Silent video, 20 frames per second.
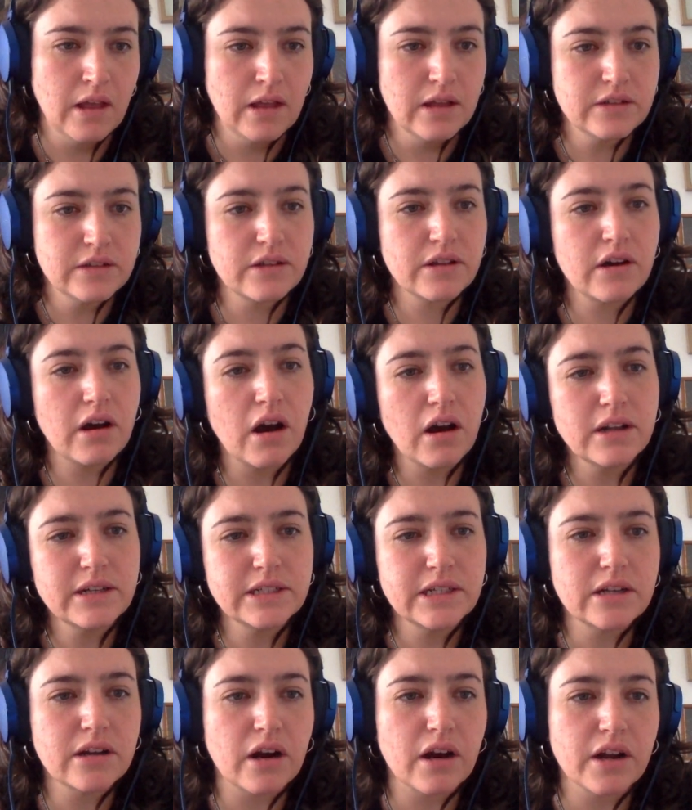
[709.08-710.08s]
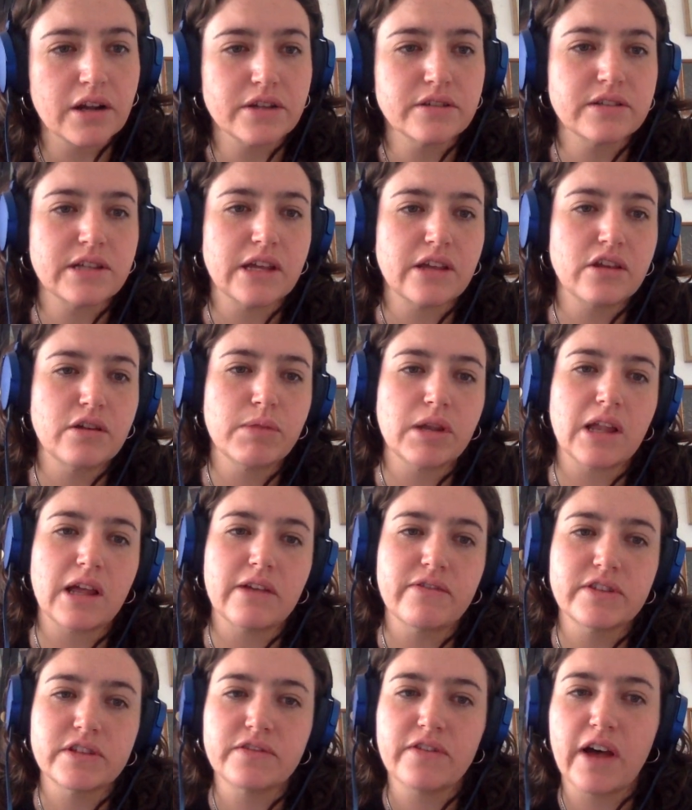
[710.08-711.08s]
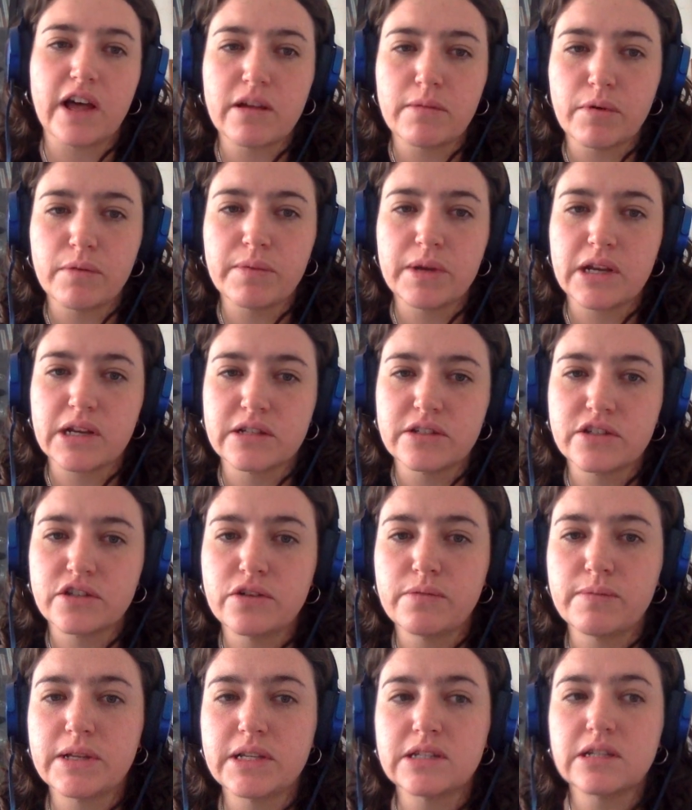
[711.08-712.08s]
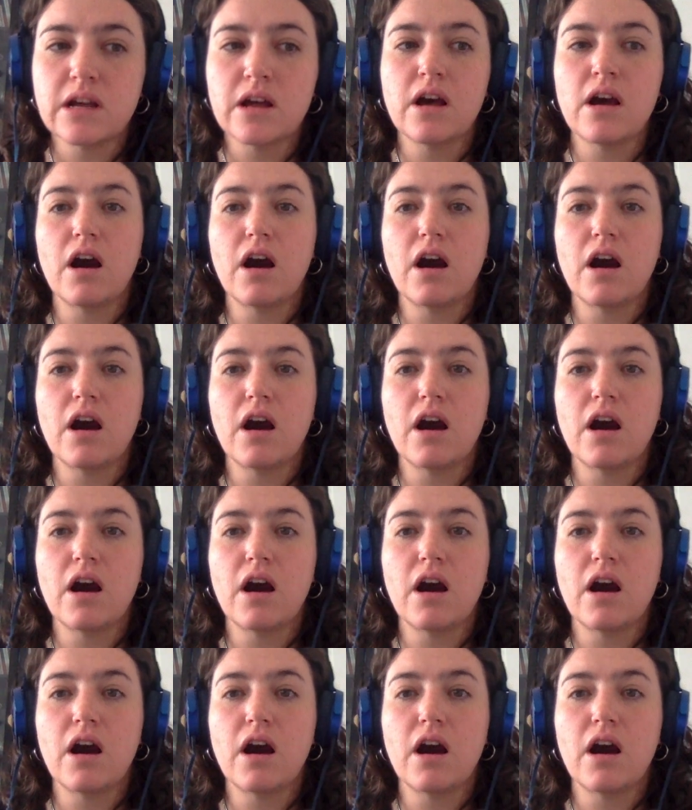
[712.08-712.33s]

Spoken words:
So the Kantian argues that human life is valuable because humans